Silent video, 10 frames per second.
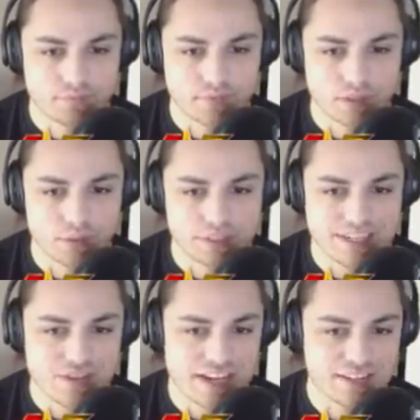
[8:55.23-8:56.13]
We'll take
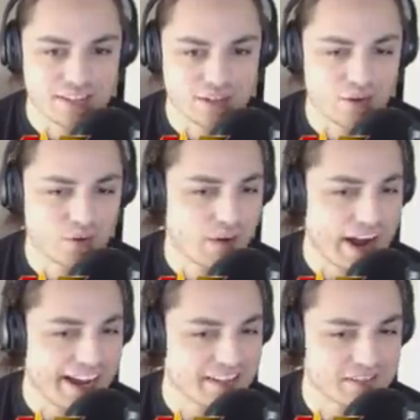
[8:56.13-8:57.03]
Jason
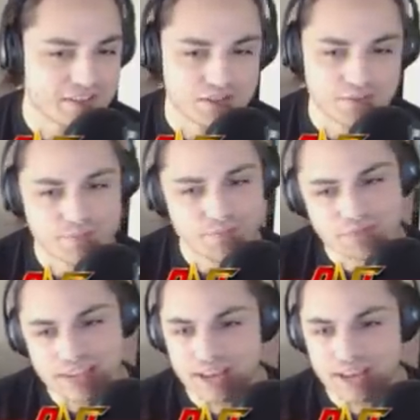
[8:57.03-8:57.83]
Kratz. Yeah,